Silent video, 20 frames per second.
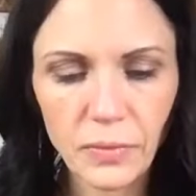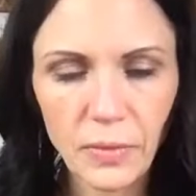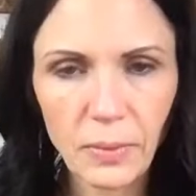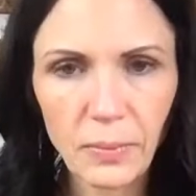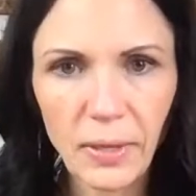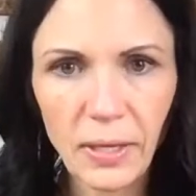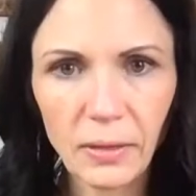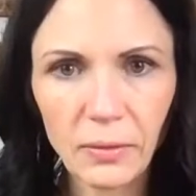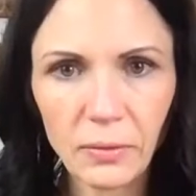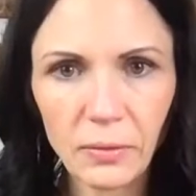
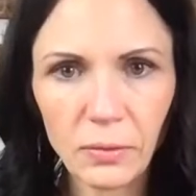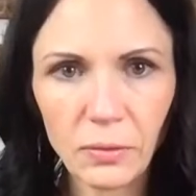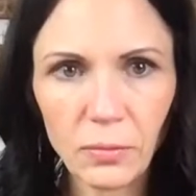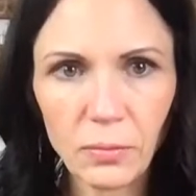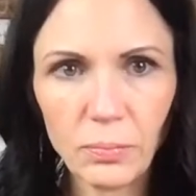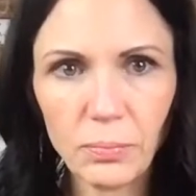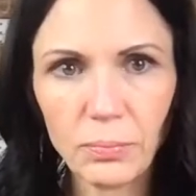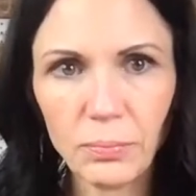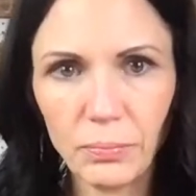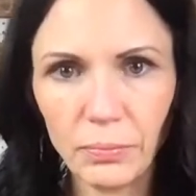make a
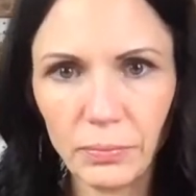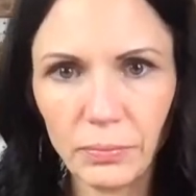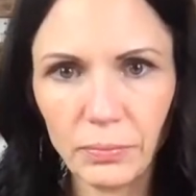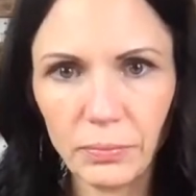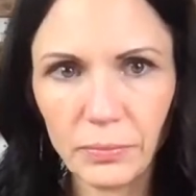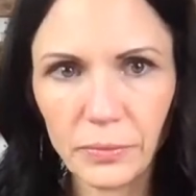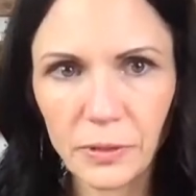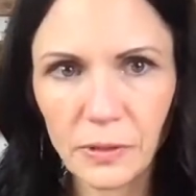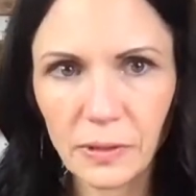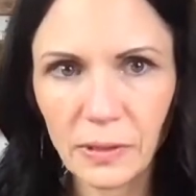little
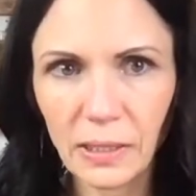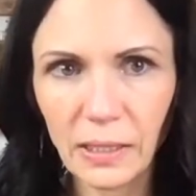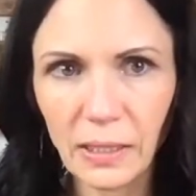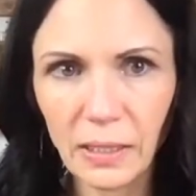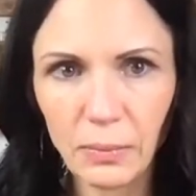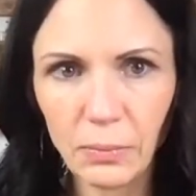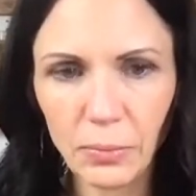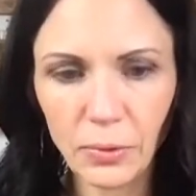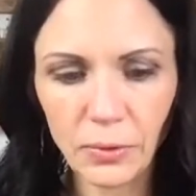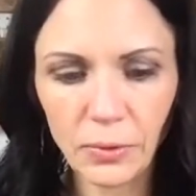
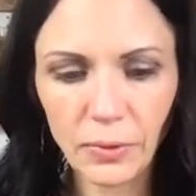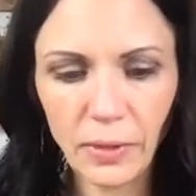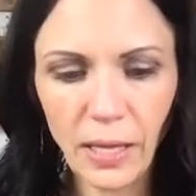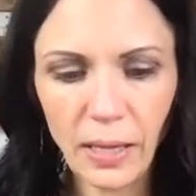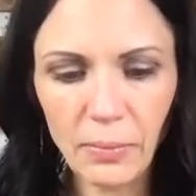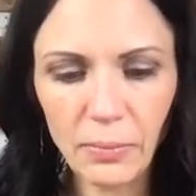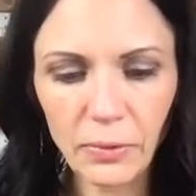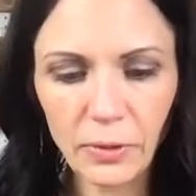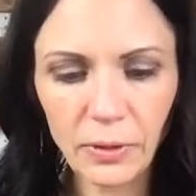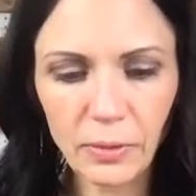skinny
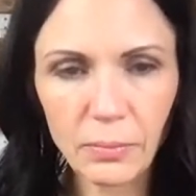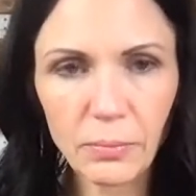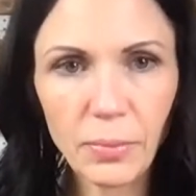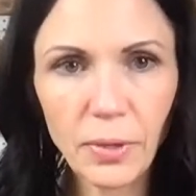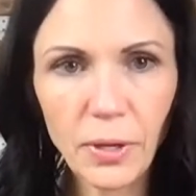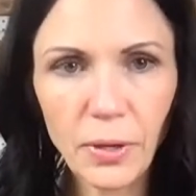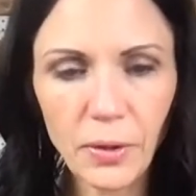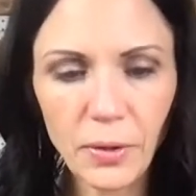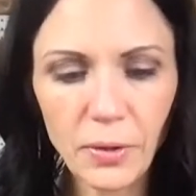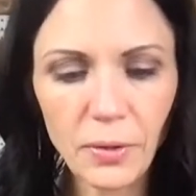burlap looking
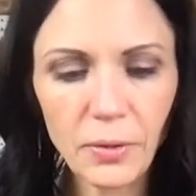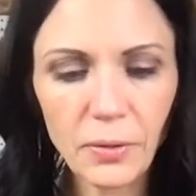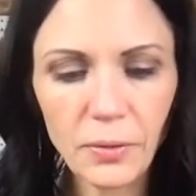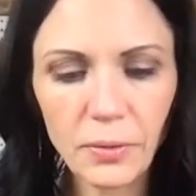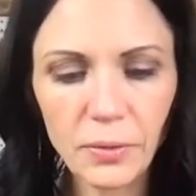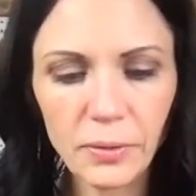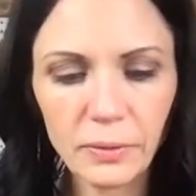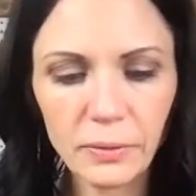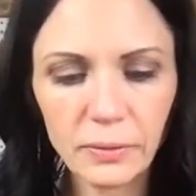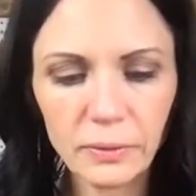
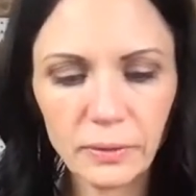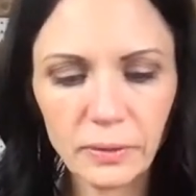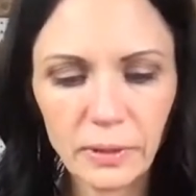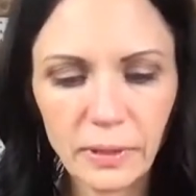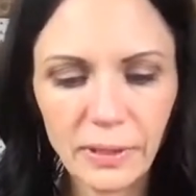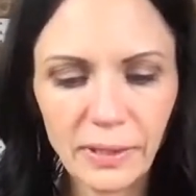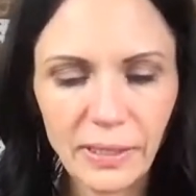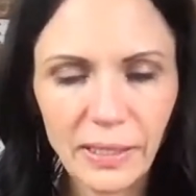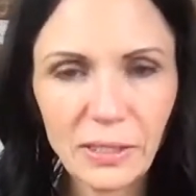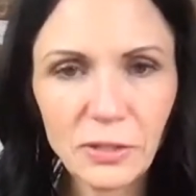bow.
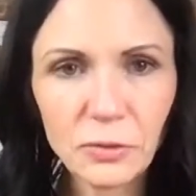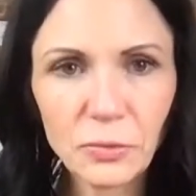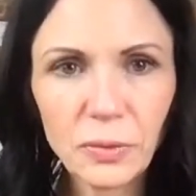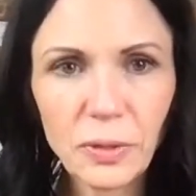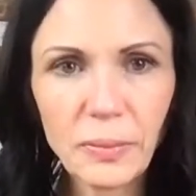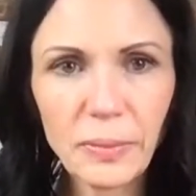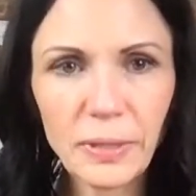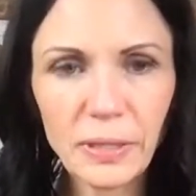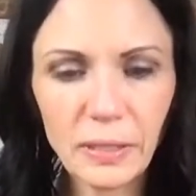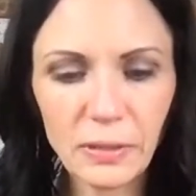It's
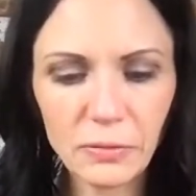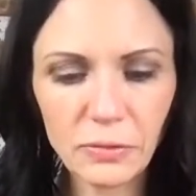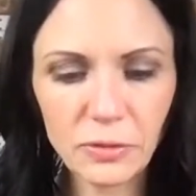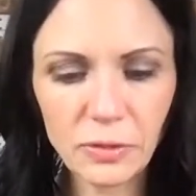ribbon of